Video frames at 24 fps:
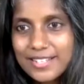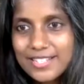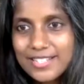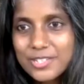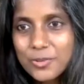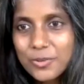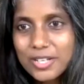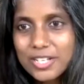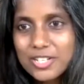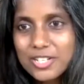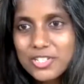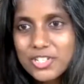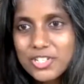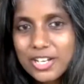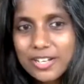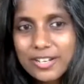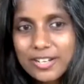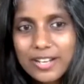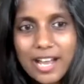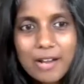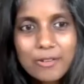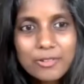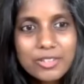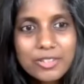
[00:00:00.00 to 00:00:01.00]
you can check
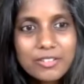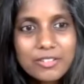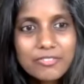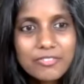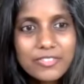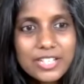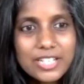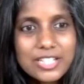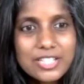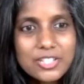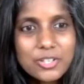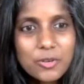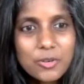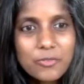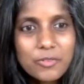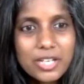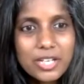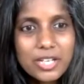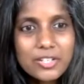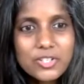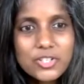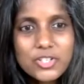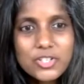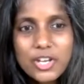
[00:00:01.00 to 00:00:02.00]
out the video. We
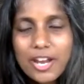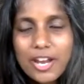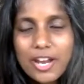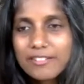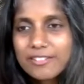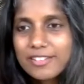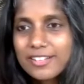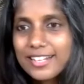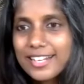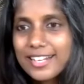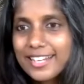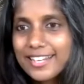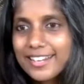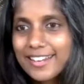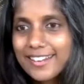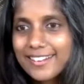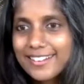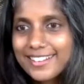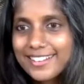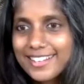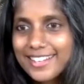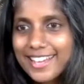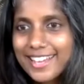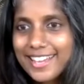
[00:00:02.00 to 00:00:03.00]
can share the link at
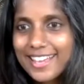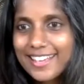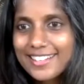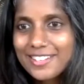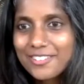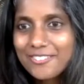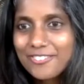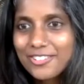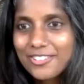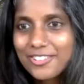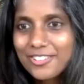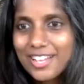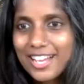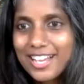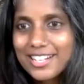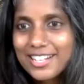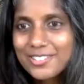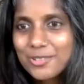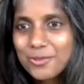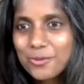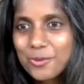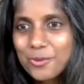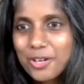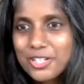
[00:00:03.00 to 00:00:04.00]
the end if you like
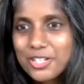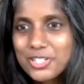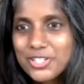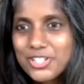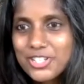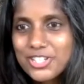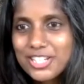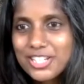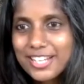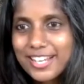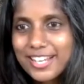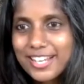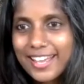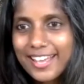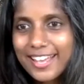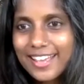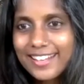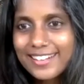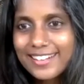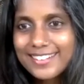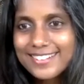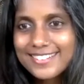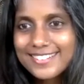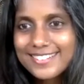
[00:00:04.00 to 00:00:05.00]
to watch.
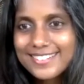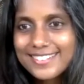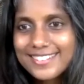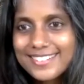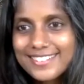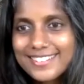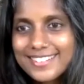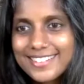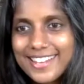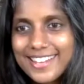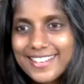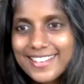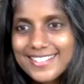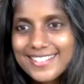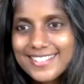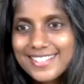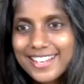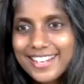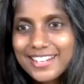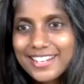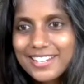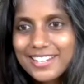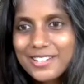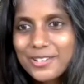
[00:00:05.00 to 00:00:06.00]
And yes,
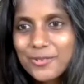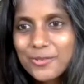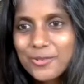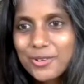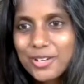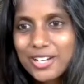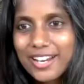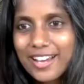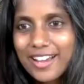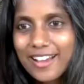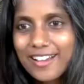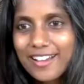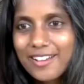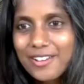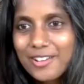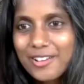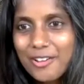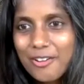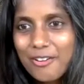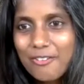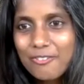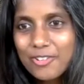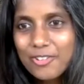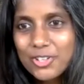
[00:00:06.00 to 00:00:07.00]
thank you, Riya,
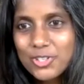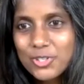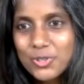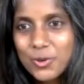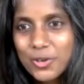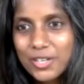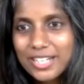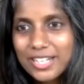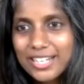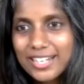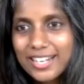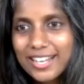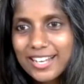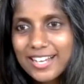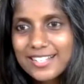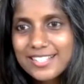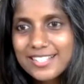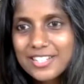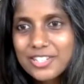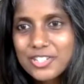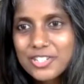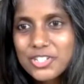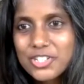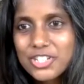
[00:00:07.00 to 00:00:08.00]
for joining us.
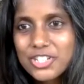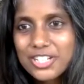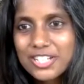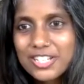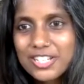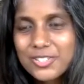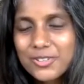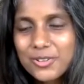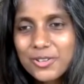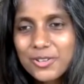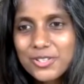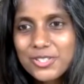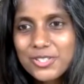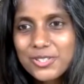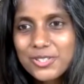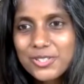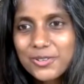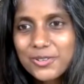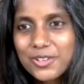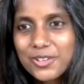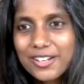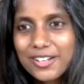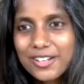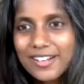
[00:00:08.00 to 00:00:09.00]
And she is also
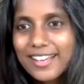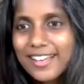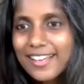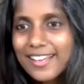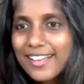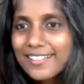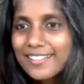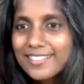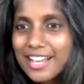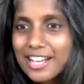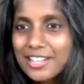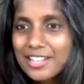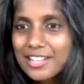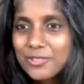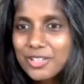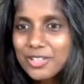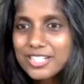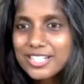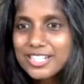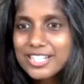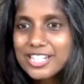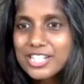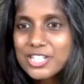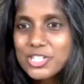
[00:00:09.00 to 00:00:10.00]
a Tantra
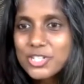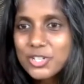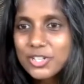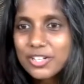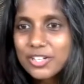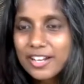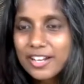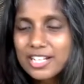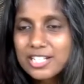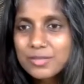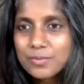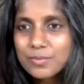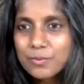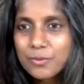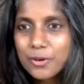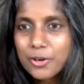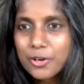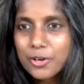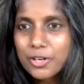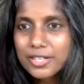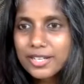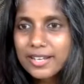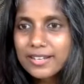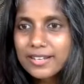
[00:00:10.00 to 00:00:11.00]
teacher and
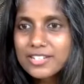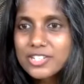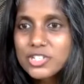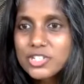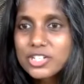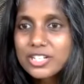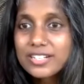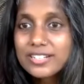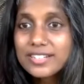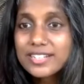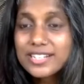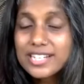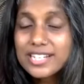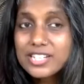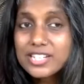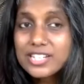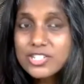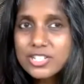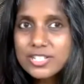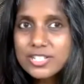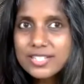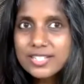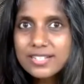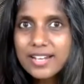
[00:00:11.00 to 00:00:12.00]
expert, and she
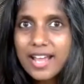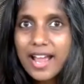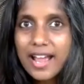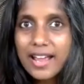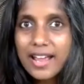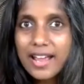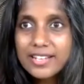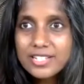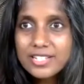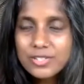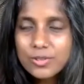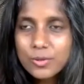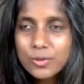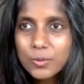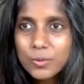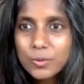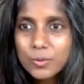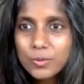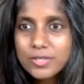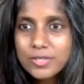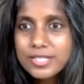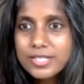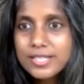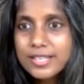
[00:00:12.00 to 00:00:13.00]
teaches in high
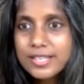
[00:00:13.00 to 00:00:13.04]
schools